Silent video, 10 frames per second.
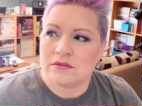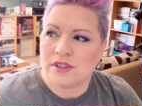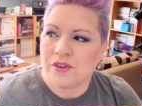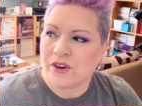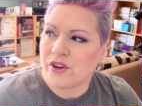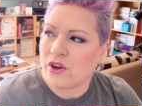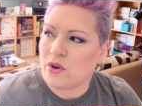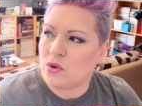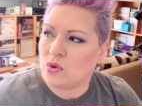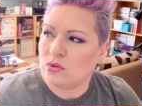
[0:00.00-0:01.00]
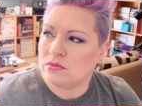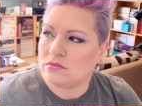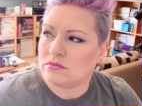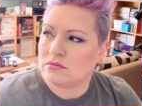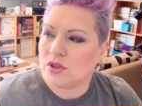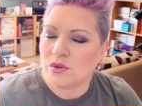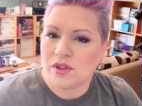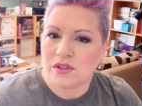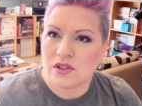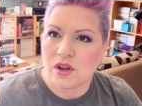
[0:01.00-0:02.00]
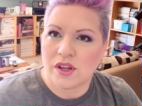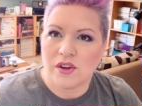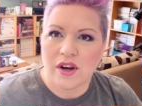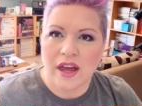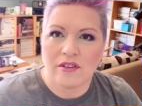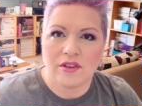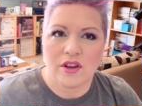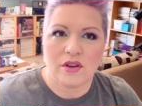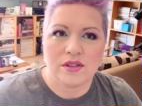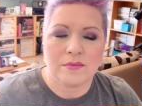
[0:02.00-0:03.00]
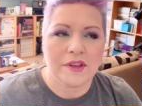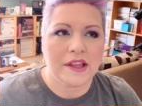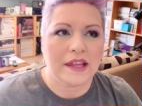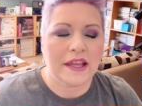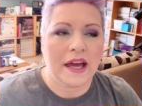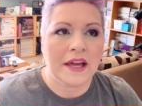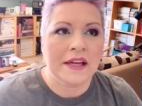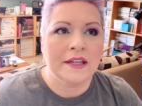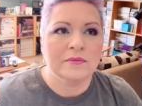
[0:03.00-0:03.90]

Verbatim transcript: year ago, two years ago, a year and a half ago, something like that,